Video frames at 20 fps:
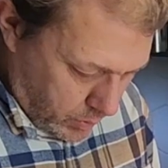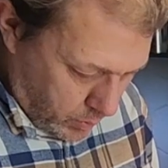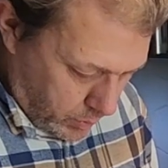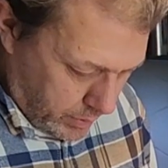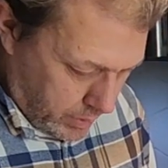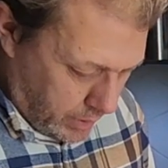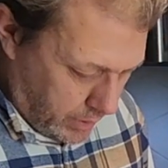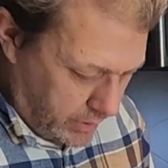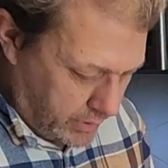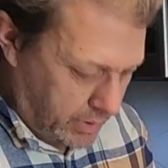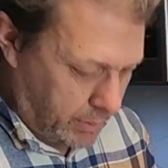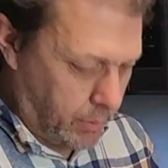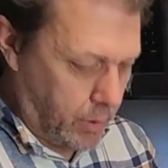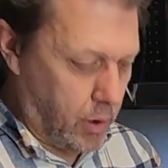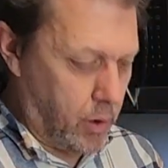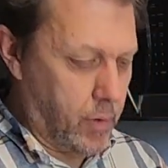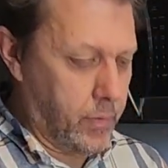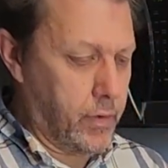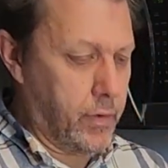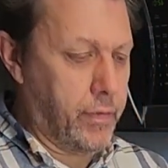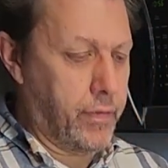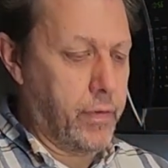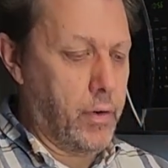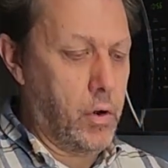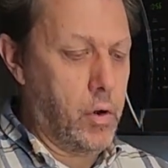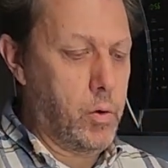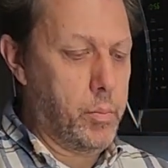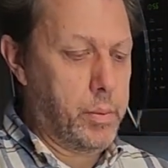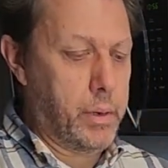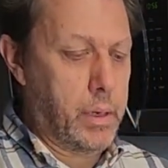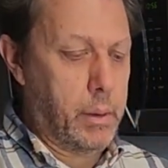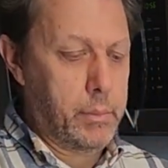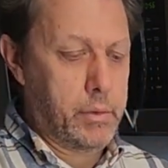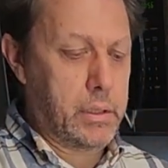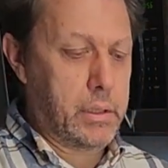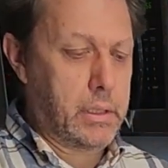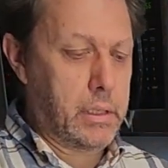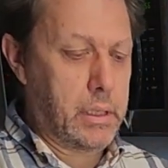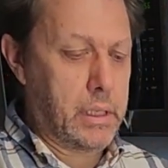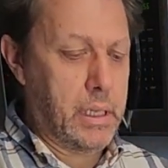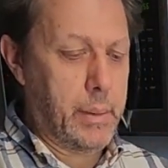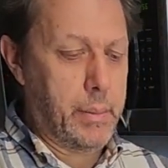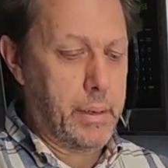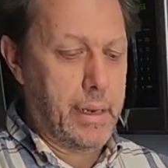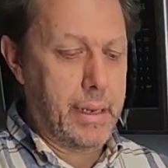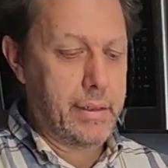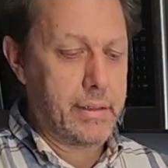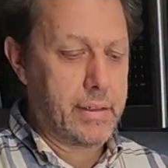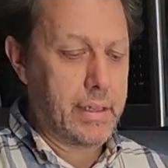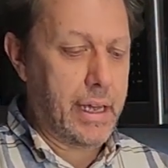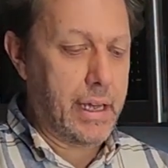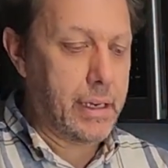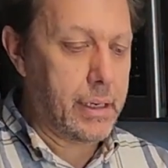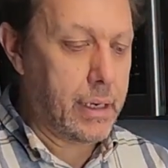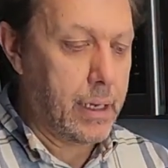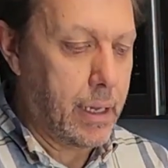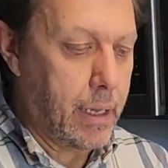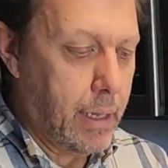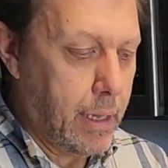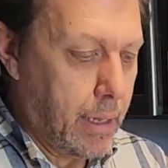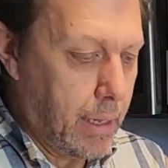We've got some overflow, but I'm just going to keep it at that.